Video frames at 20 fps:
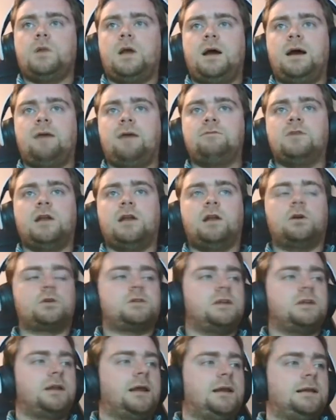I haven't
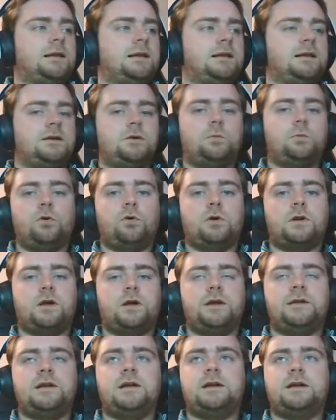looked at any leaderboard
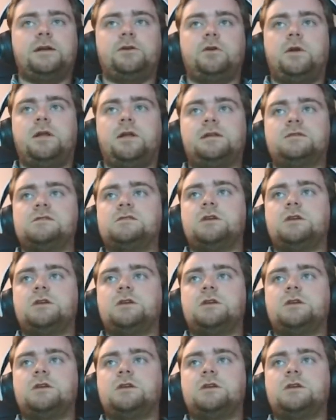online or anything,